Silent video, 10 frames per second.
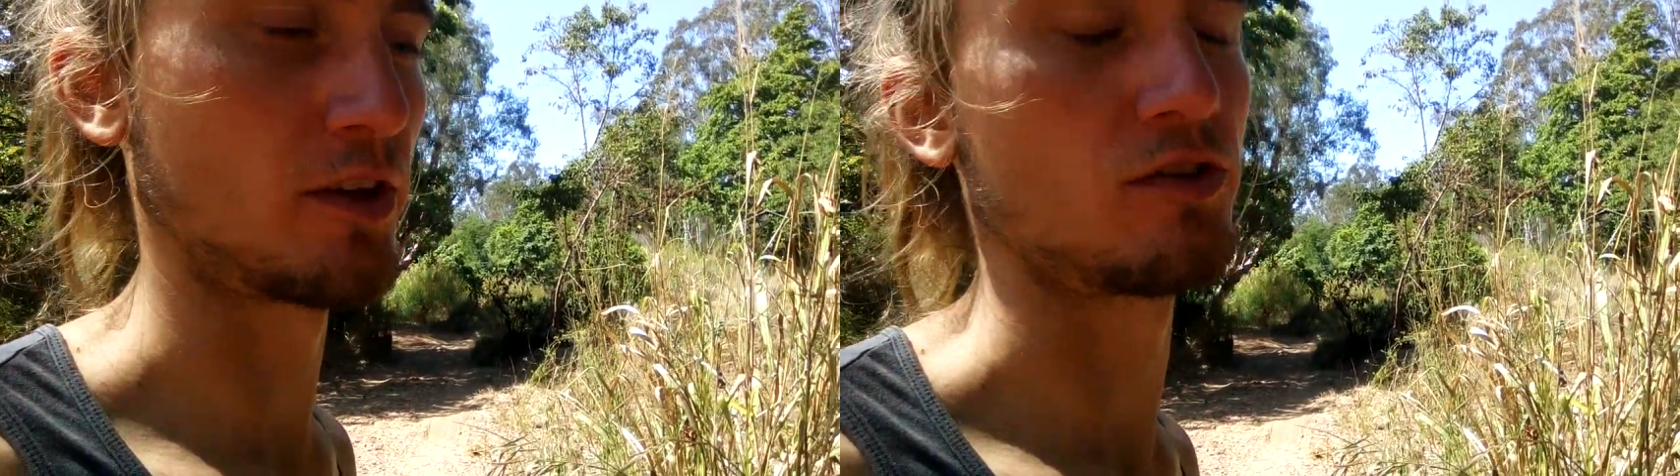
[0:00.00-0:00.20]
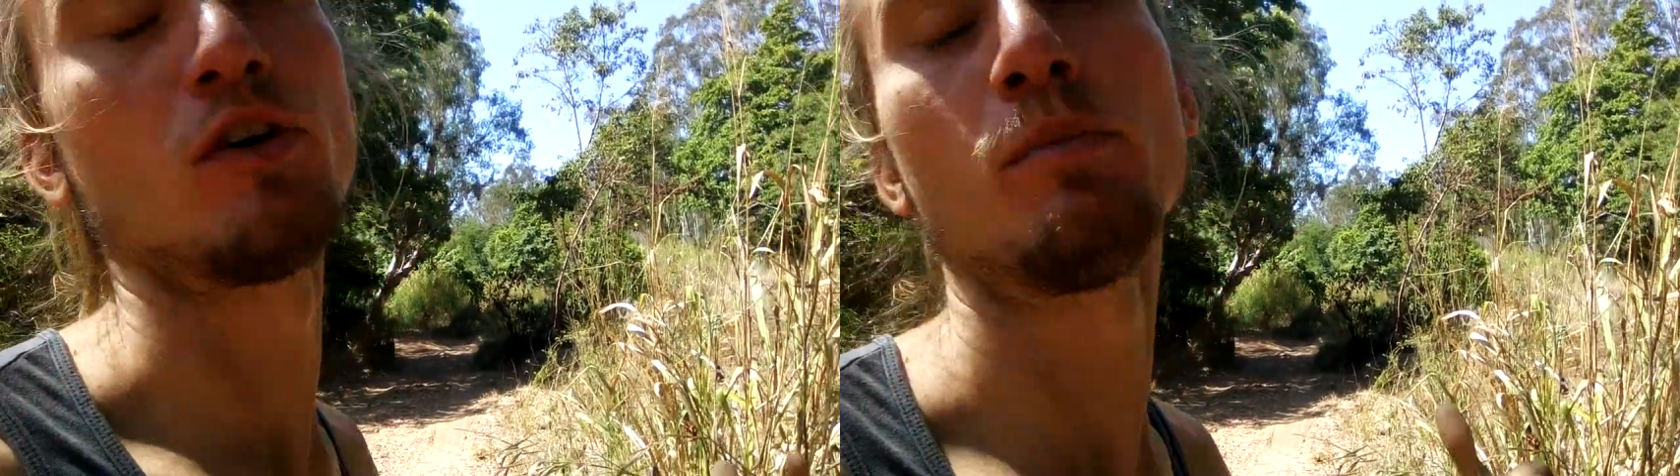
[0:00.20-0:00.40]

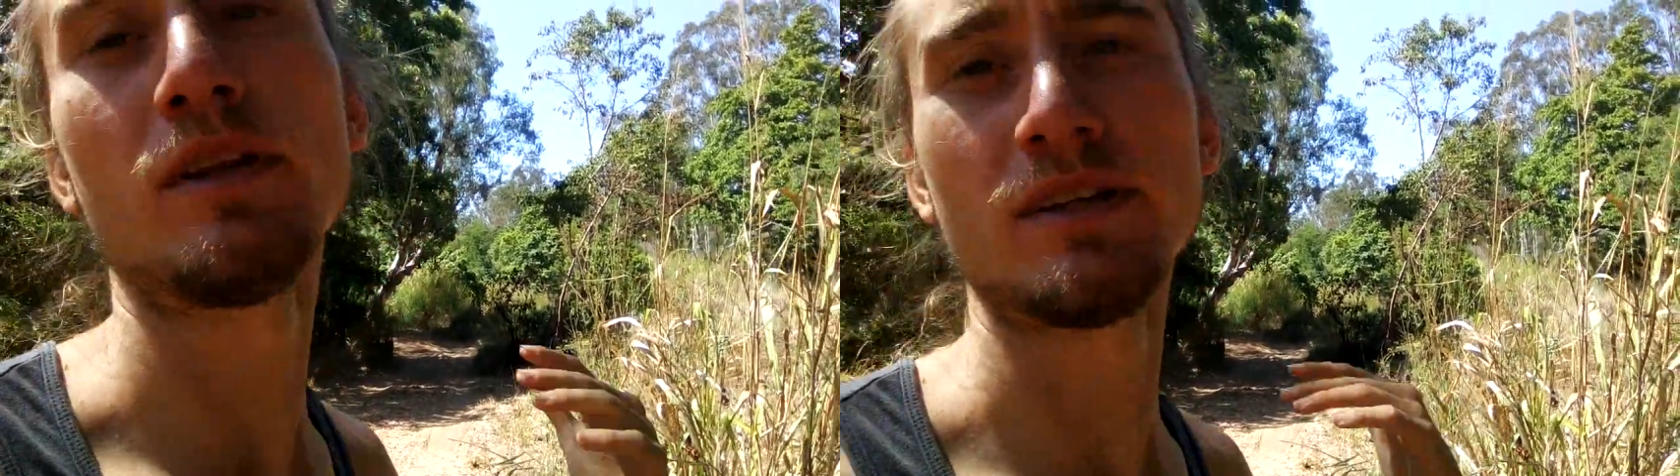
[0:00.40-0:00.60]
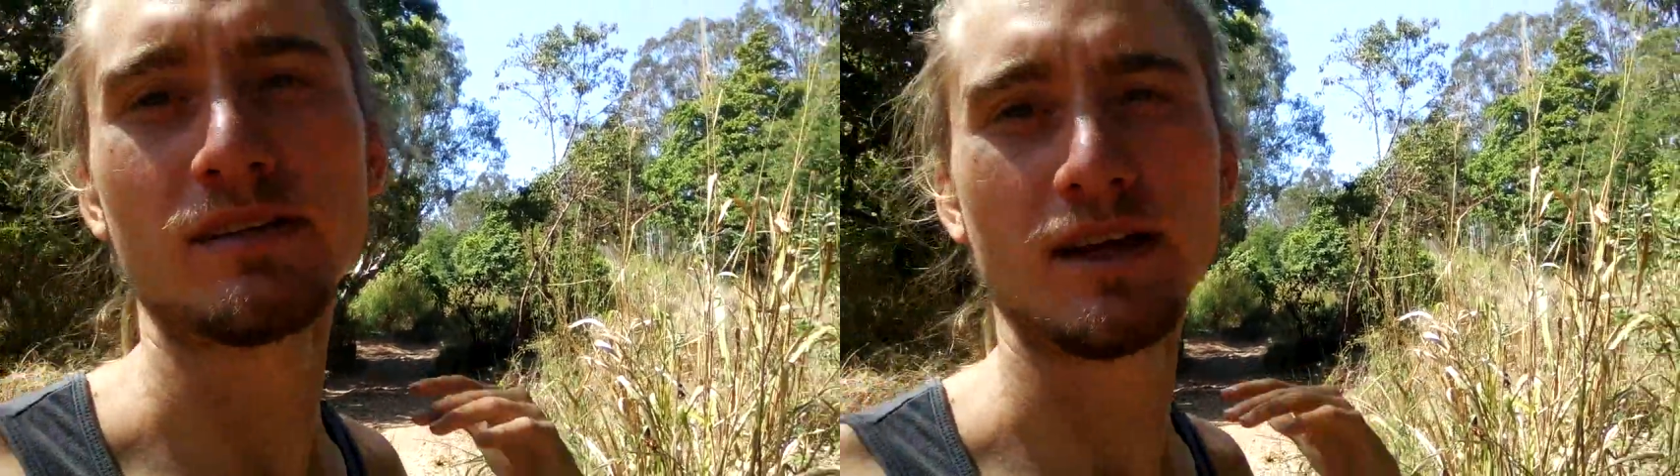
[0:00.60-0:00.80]
Because
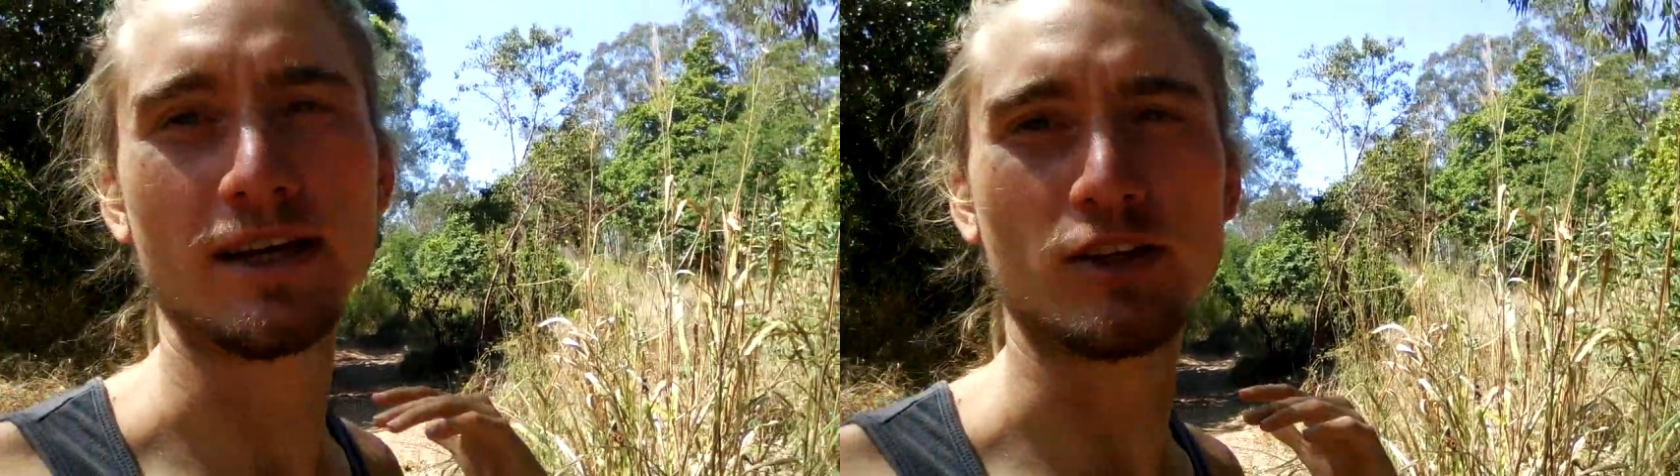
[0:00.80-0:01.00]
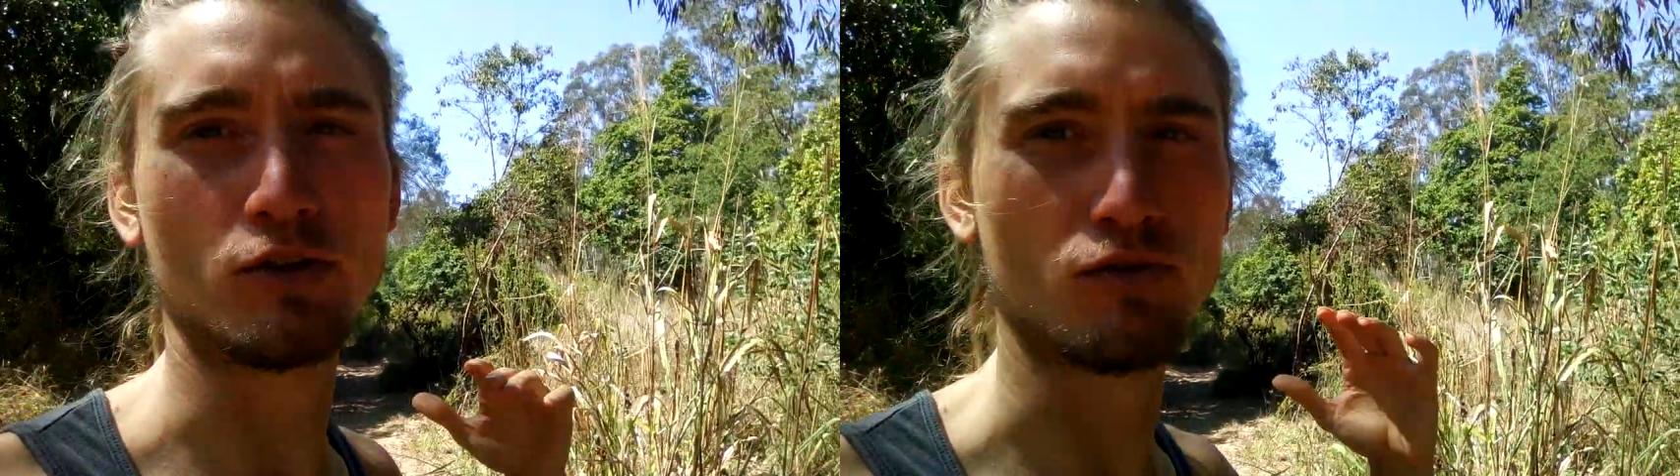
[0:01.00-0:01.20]
normally it's
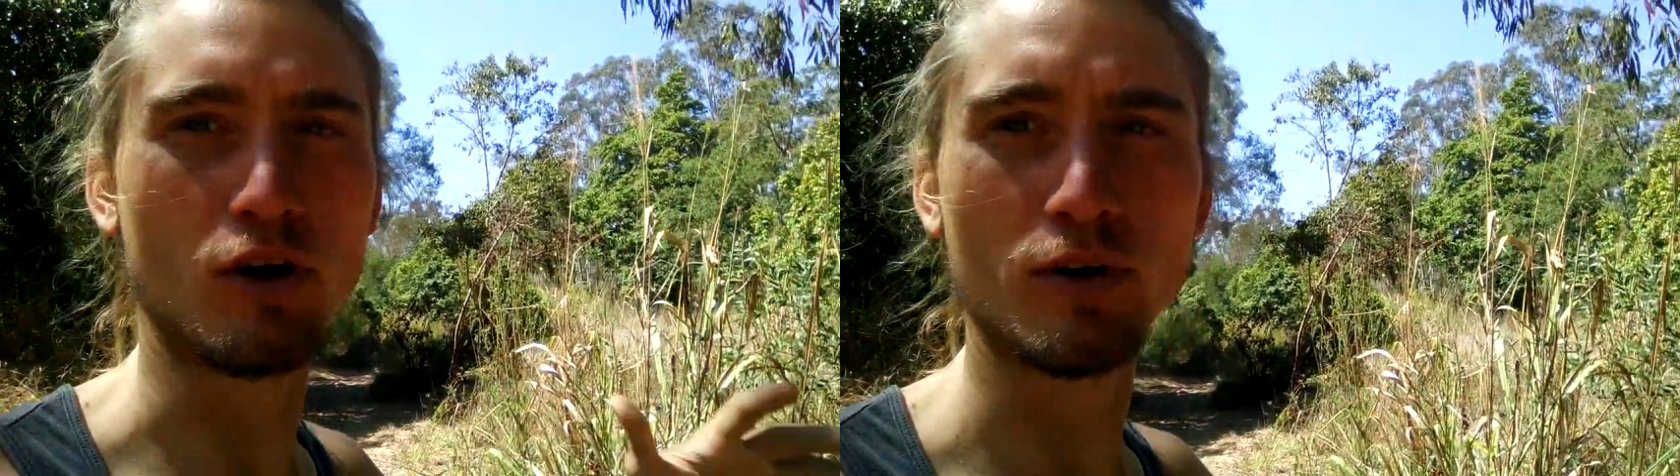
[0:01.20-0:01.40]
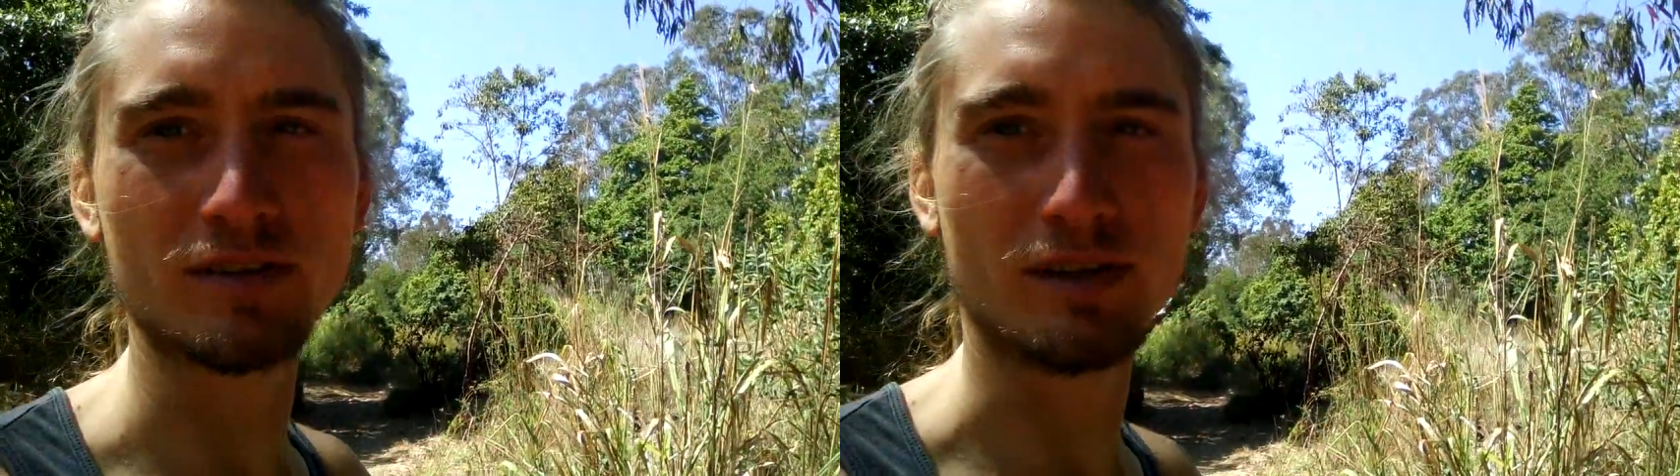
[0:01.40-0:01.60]
like you're
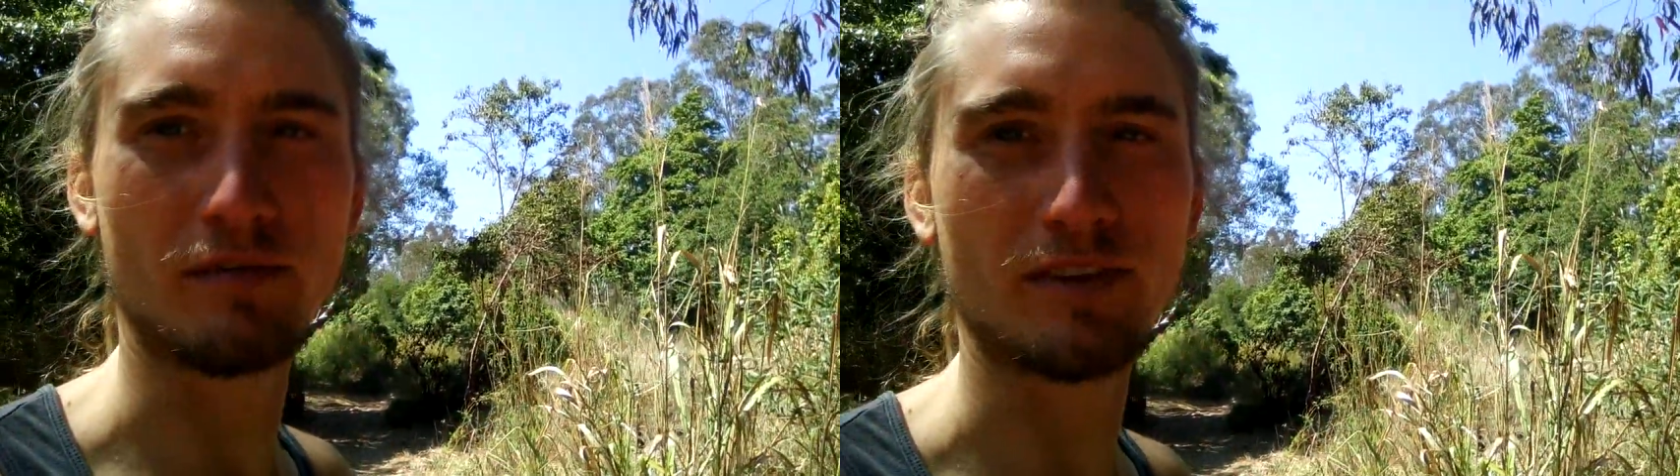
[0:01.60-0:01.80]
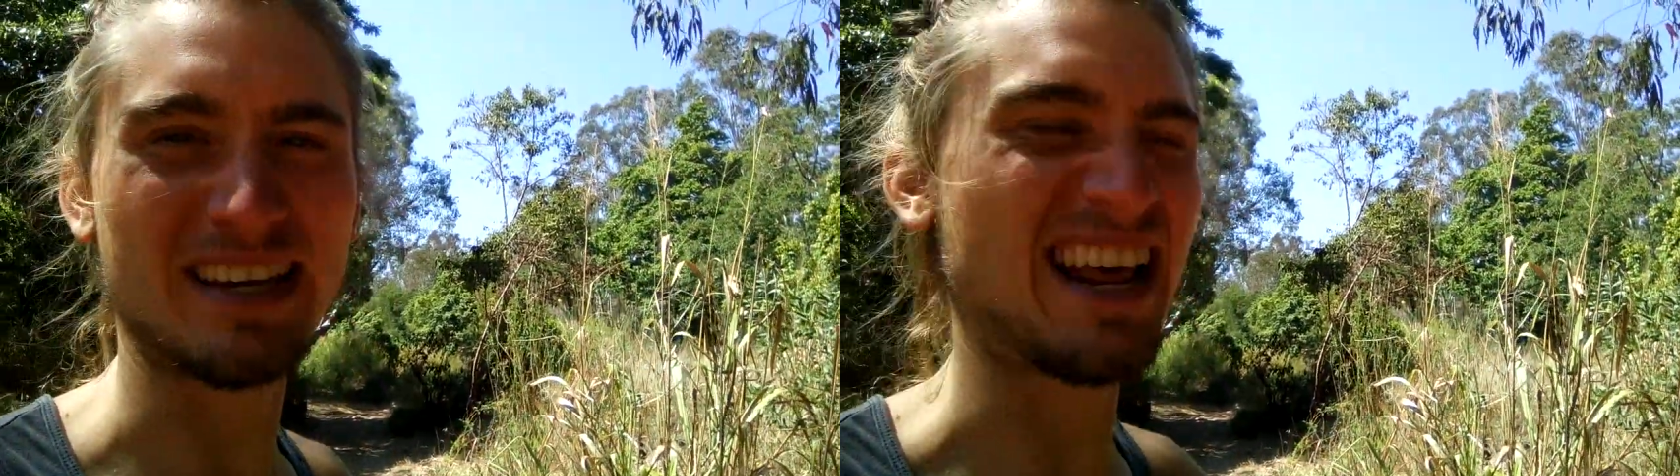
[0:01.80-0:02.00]
growing
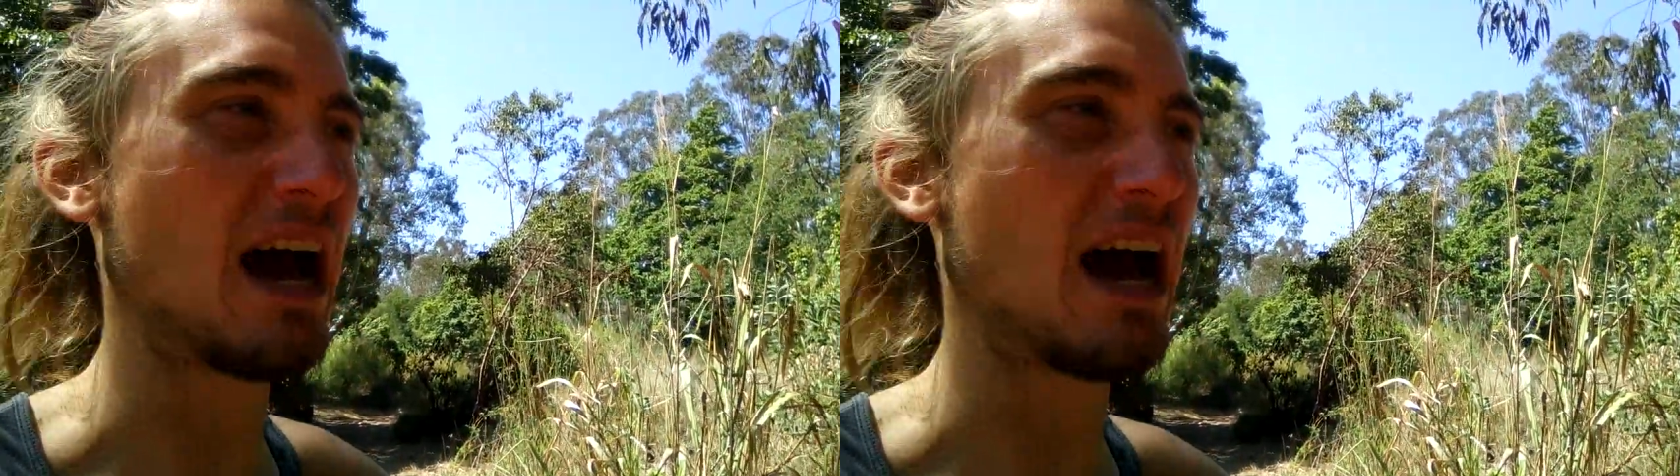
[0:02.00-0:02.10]
something and